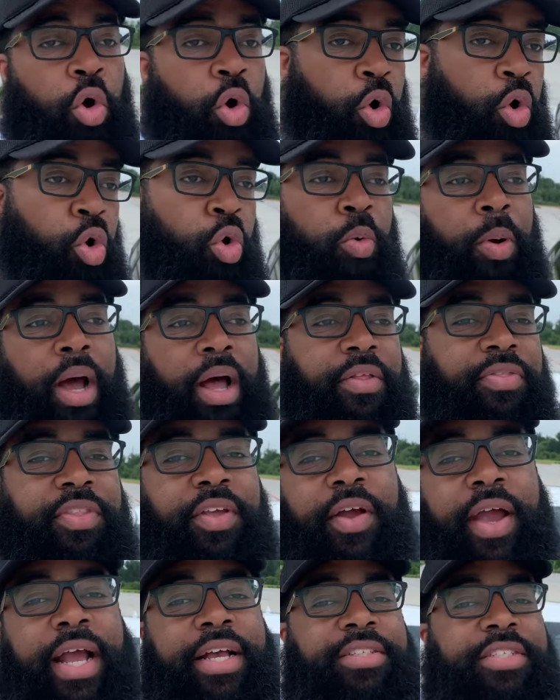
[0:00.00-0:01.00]
who out
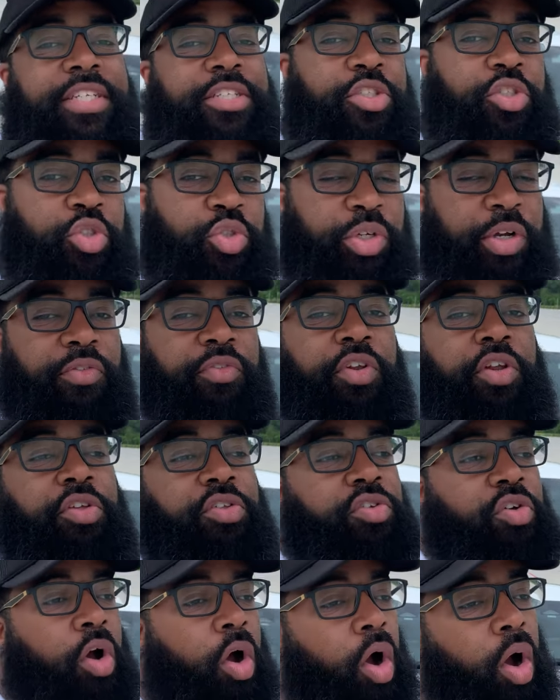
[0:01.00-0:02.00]
there actually has driven
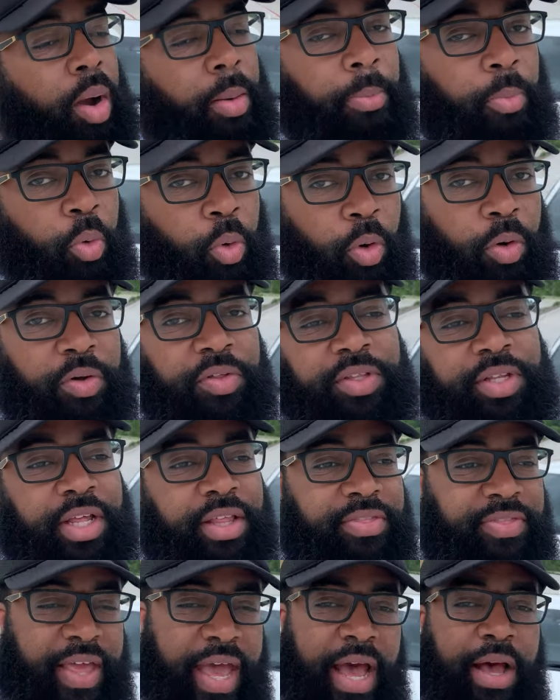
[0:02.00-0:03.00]
this car more than
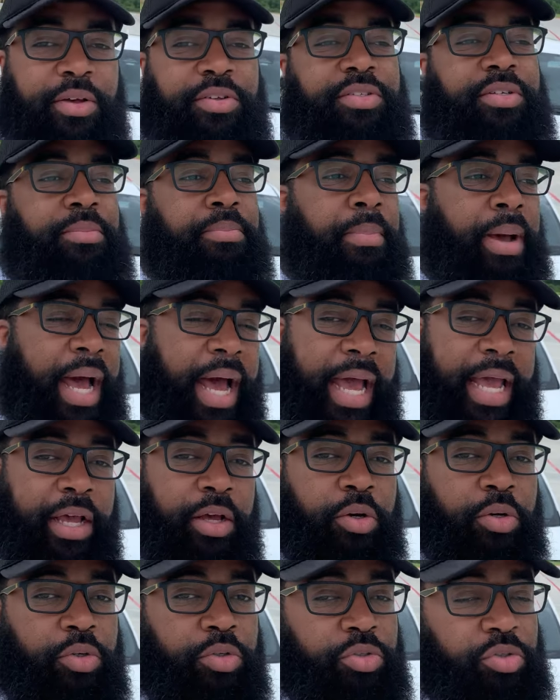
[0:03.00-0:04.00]
1,000
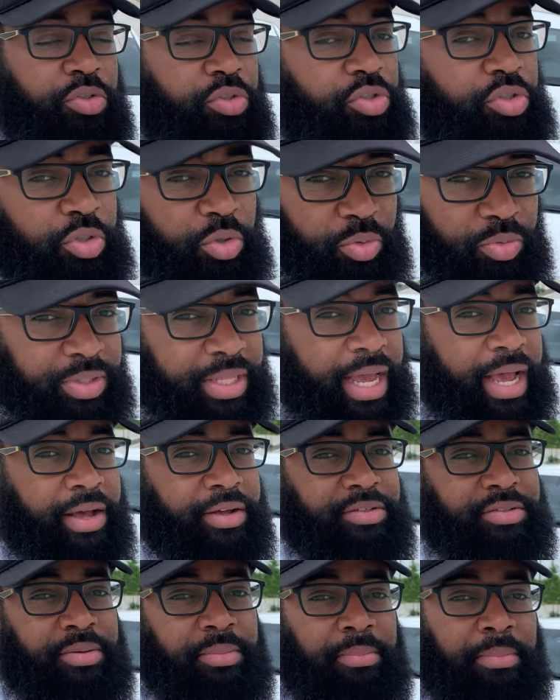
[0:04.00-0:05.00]
miles or
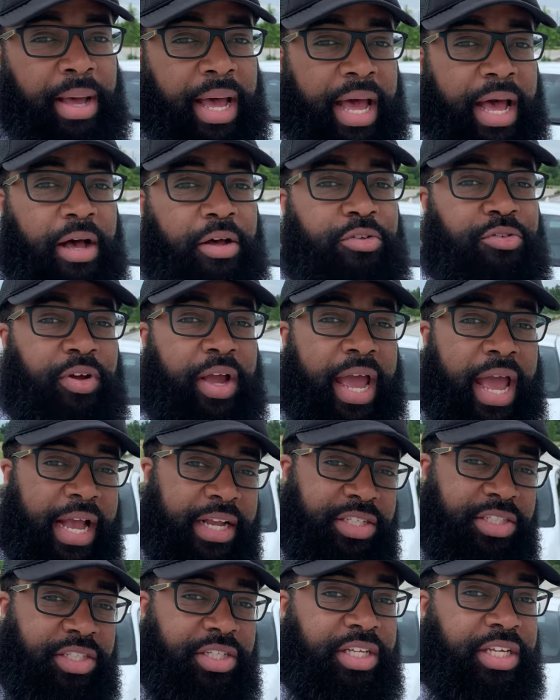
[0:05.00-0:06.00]
2,000 miles, or
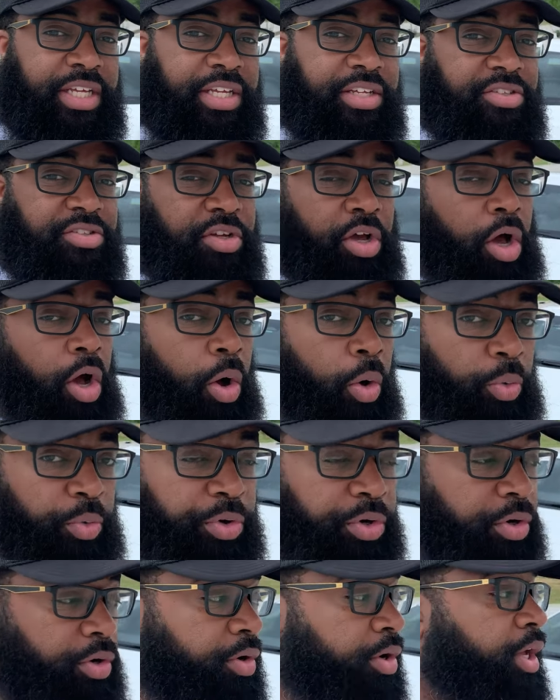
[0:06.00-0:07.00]
actually is an
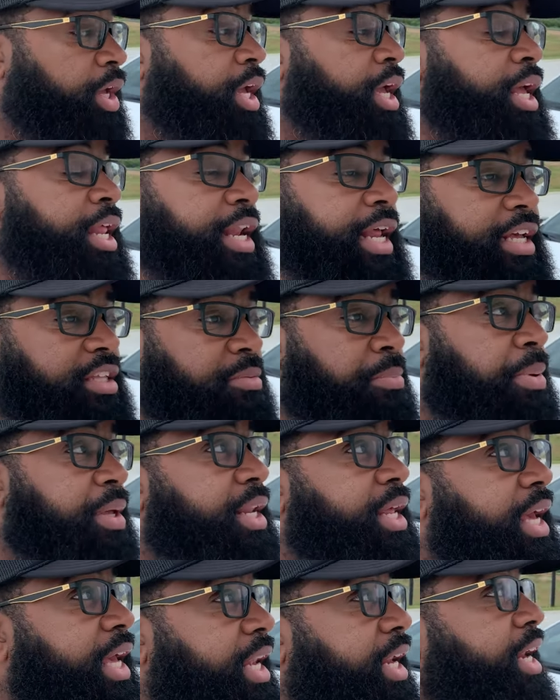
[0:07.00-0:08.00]
owner that's
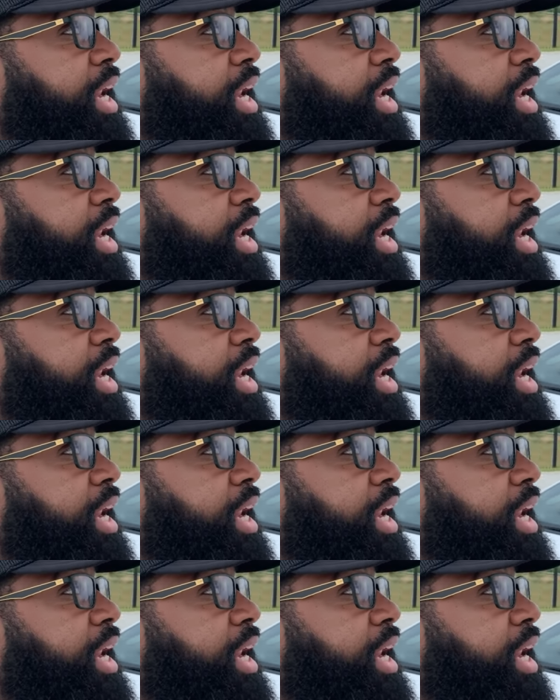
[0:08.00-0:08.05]
been in